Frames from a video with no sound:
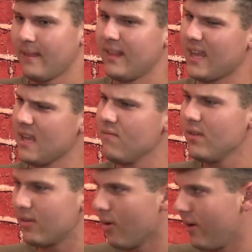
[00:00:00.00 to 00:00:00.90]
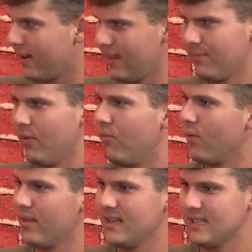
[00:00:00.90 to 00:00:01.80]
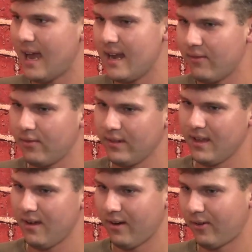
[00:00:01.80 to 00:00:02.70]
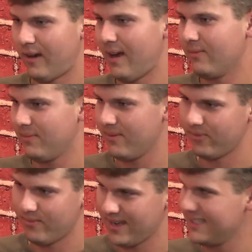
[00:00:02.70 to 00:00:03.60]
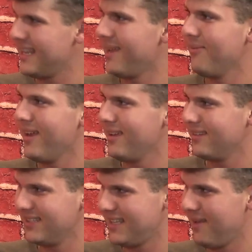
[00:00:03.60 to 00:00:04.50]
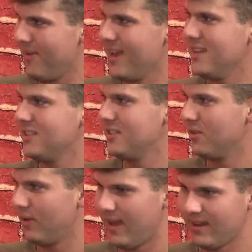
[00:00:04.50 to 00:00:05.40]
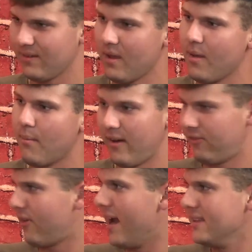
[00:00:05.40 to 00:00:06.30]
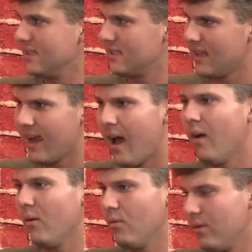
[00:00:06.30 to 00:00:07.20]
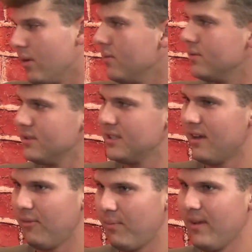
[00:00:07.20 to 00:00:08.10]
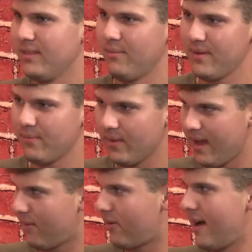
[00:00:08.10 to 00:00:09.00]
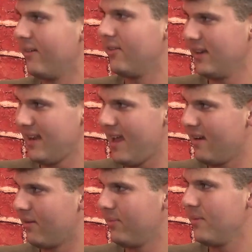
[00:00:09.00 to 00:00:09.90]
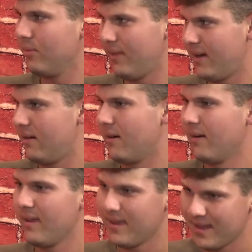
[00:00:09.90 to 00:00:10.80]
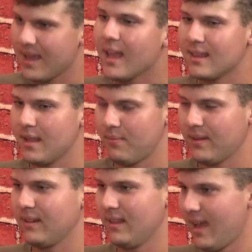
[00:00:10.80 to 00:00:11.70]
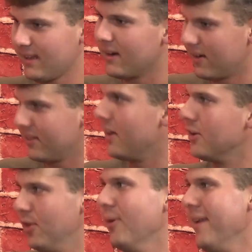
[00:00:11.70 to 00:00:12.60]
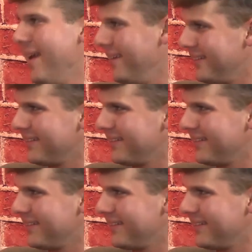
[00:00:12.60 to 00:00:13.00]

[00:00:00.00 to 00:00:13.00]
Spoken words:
like even growing, like before this, I never really hung around people the same age or like my friends. Like we'll go do stuff, but the people that I'm around every day are people that are typically like they're doing it,